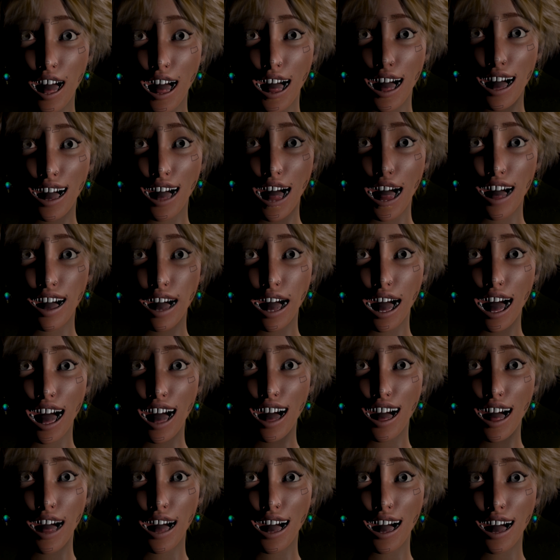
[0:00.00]
called
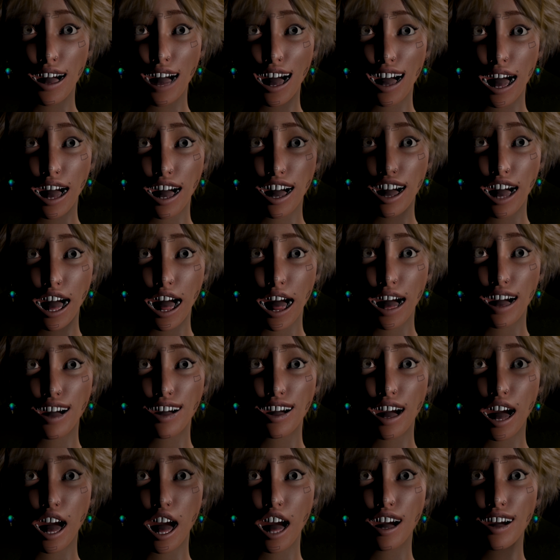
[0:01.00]
Yog-Sothoth, and, in
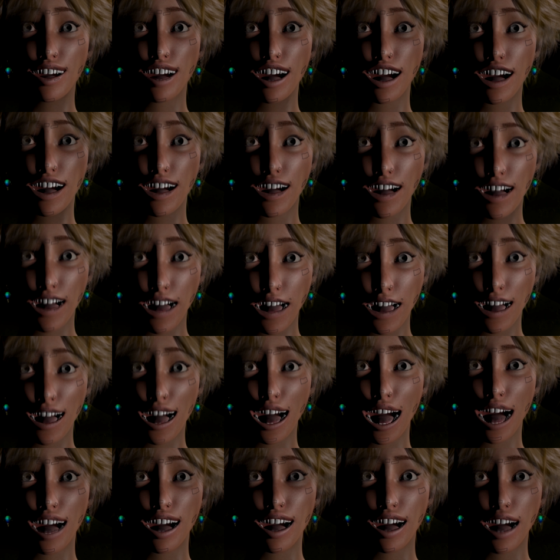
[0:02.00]
950, the
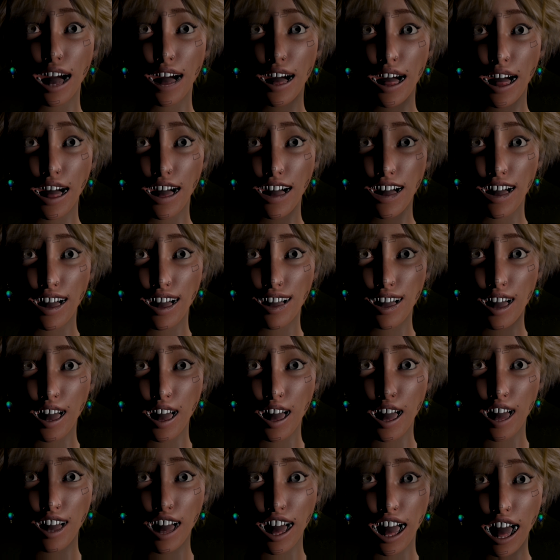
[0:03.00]
Azif, which had
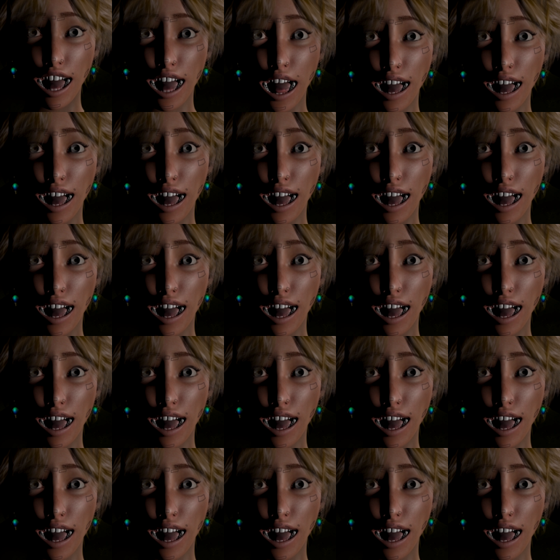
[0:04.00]
gained a